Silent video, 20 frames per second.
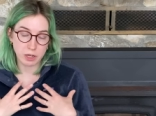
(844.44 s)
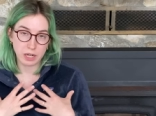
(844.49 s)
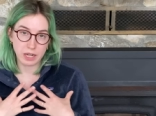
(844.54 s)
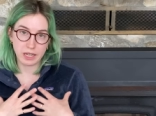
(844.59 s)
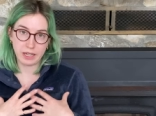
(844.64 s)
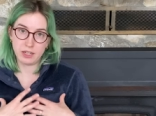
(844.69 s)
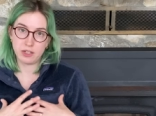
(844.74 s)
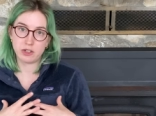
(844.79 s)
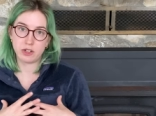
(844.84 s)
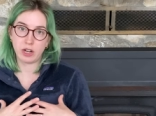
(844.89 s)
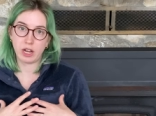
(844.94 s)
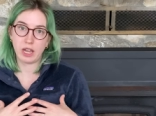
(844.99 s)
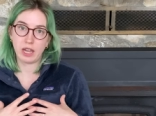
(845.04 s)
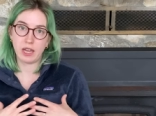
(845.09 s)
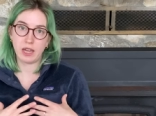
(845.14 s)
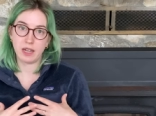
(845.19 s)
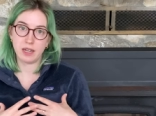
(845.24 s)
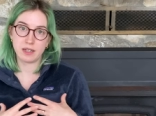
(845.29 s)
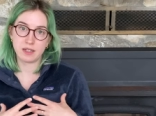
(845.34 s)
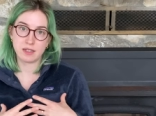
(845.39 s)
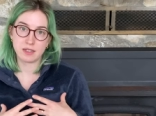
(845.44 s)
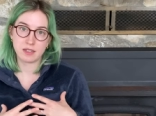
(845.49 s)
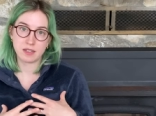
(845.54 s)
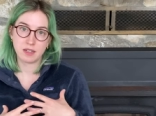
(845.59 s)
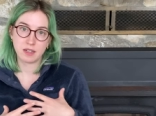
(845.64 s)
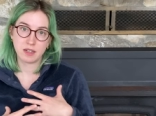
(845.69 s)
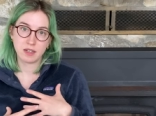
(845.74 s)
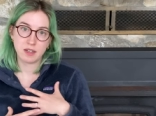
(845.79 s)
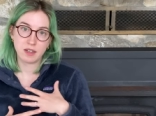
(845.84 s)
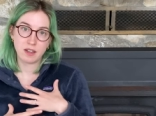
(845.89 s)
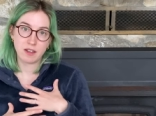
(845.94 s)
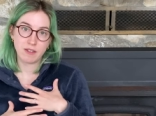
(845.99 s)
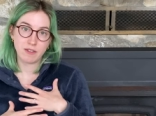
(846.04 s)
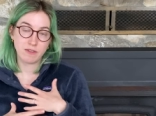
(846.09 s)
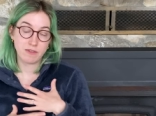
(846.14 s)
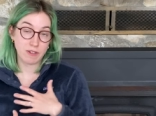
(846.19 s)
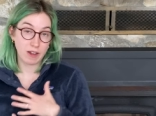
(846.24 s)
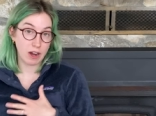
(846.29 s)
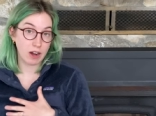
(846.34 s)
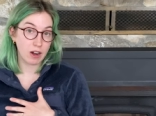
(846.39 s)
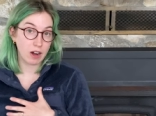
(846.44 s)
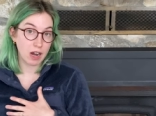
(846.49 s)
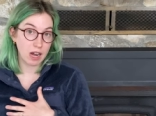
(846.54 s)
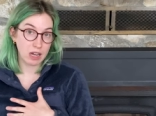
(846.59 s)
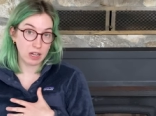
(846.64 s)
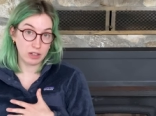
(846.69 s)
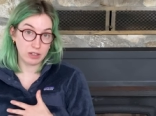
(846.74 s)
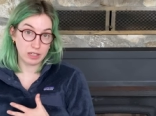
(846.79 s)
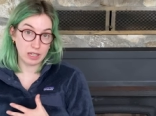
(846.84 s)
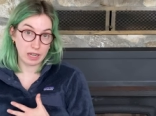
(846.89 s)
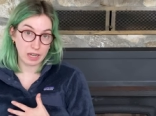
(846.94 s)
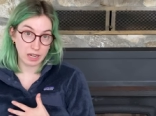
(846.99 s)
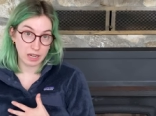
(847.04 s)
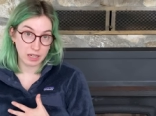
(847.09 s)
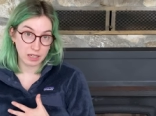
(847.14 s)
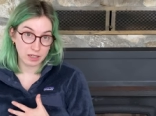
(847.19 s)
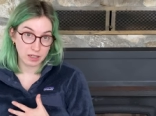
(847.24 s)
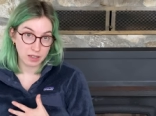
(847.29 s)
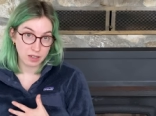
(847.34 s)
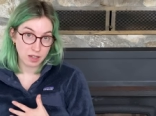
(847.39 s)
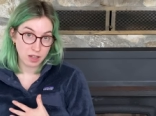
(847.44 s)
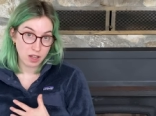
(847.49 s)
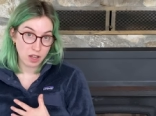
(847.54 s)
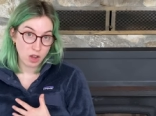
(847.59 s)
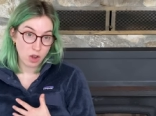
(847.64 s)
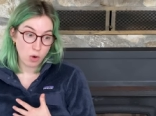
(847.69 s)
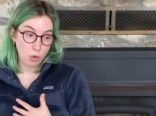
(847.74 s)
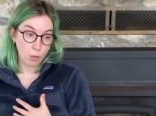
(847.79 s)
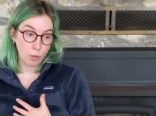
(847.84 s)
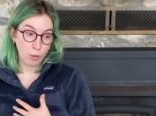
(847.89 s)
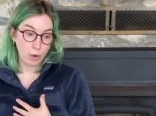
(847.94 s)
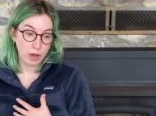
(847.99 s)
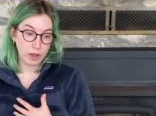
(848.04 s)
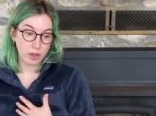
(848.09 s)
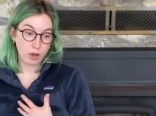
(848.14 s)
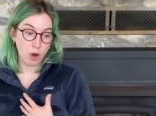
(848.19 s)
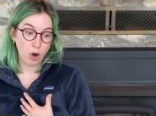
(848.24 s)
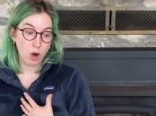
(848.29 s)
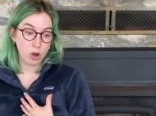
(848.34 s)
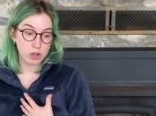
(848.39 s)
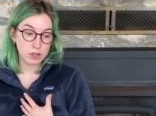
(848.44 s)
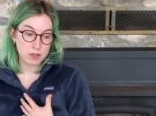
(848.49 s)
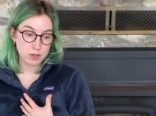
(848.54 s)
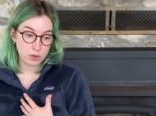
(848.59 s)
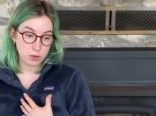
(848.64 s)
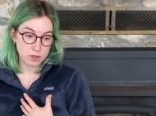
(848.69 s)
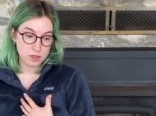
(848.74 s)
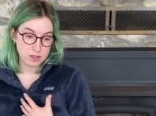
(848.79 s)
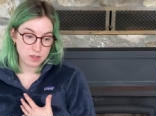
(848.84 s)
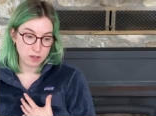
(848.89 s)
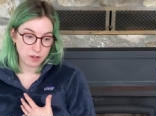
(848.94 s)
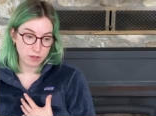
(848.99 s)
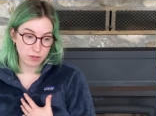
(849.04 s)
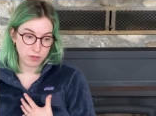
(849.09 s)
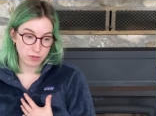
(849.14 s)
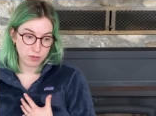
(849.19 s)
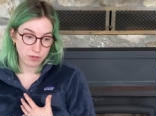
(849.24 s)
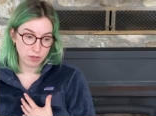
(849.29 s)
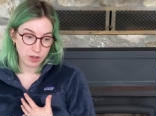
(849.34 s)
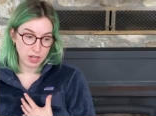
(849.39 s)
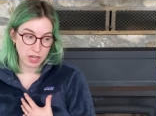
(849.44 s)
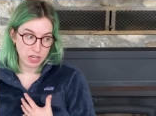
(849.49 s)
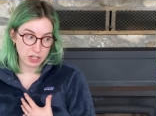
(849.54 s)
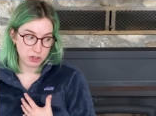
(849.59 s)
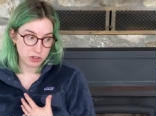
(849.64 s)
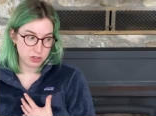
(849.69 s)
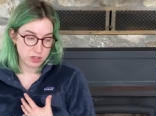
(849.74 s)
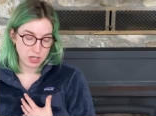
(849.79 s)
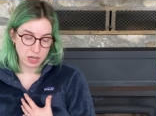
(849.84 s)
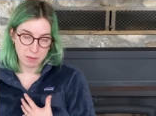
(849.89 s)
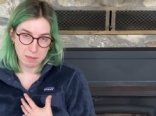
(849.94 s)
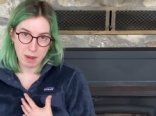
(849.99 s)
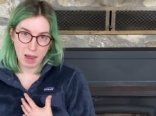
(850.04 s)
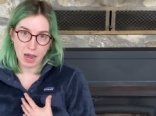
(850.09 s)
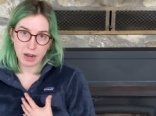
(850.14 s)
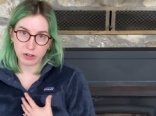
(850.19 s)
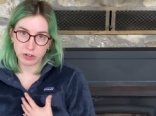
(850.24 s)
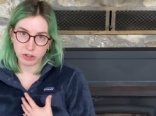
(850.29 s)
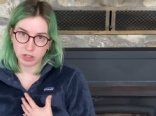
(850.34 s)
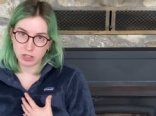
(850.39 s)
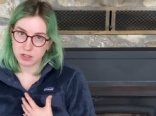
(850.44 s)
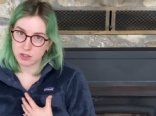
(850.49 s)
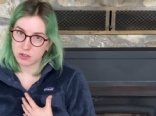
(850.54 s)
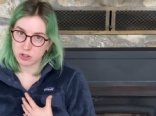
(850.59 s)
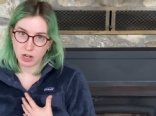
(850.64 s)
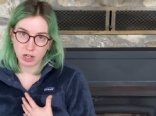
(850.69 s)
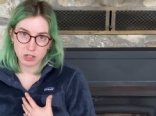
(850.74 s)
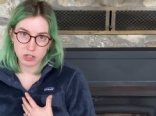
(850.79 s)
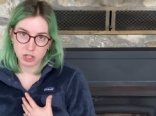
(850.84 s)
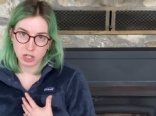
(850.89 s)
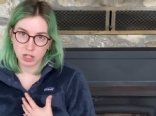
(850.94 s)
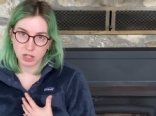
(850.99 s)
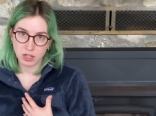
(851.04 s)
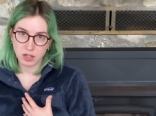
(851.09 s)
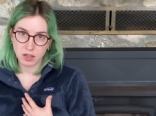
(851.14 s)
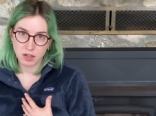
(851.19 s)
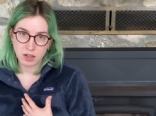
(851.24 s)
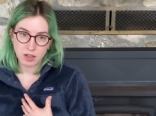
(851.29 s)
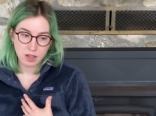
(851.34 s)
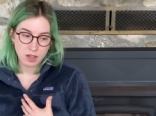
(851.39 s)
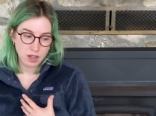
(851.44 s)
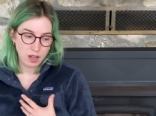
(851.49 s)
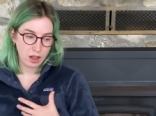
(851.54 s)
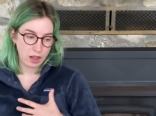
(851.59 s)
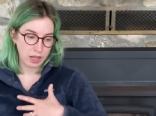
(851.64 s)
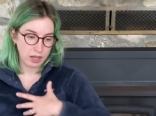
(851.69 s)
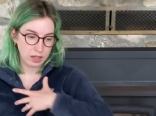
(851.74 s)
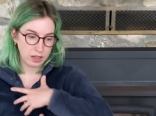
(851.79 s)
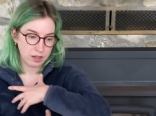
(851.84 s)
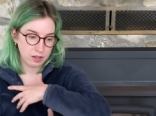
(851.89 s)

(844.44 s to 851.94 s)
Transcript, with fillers: intricate Fair Isle knitting with all sorts of interesting pattern construction, like